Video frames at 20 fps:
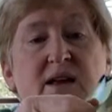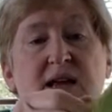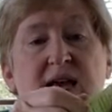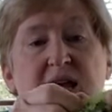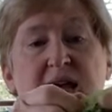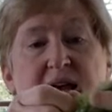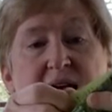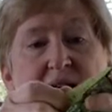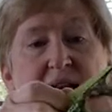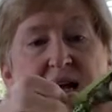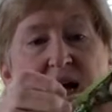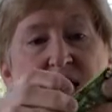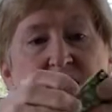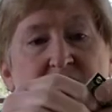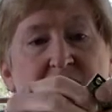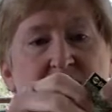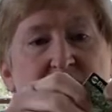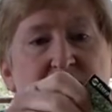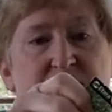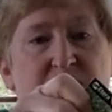And I
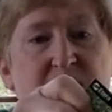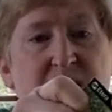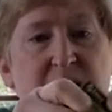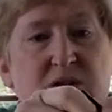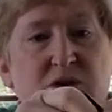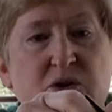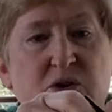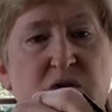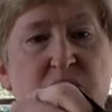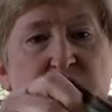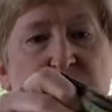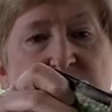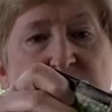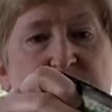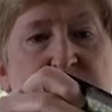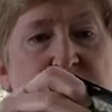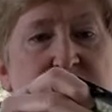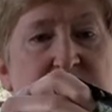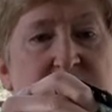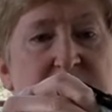have
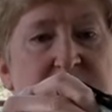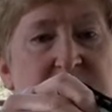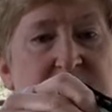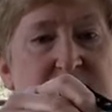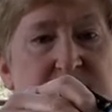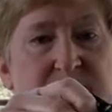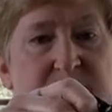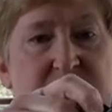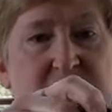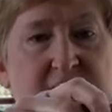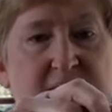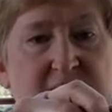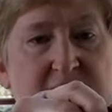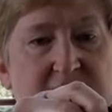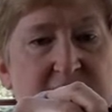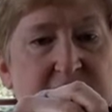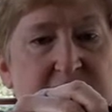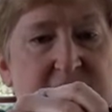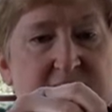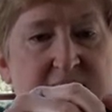Biocova.
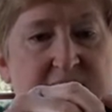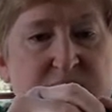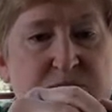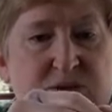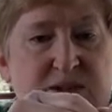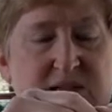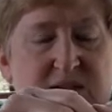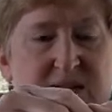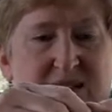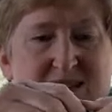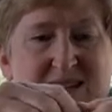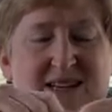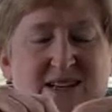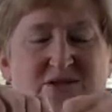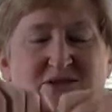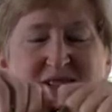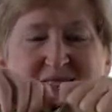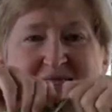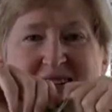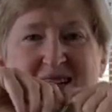And this was an
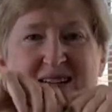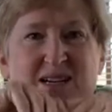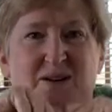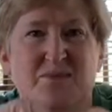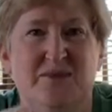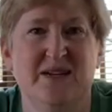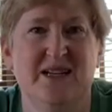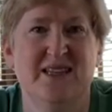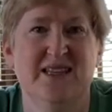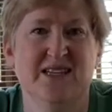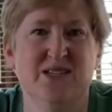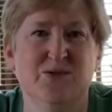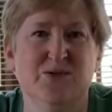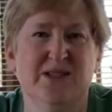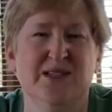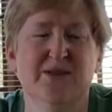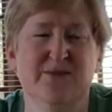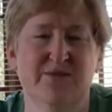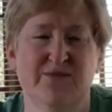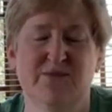interesting company. This is
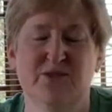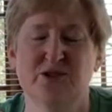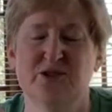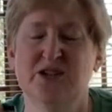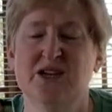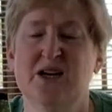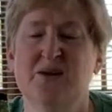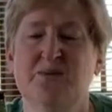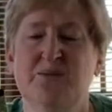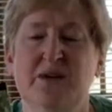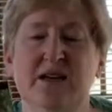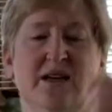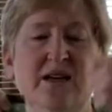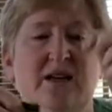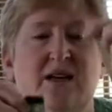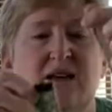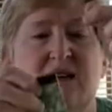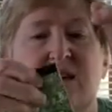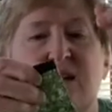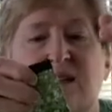the first
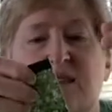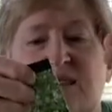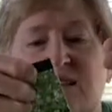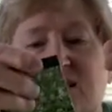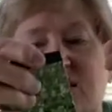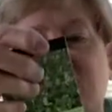company, this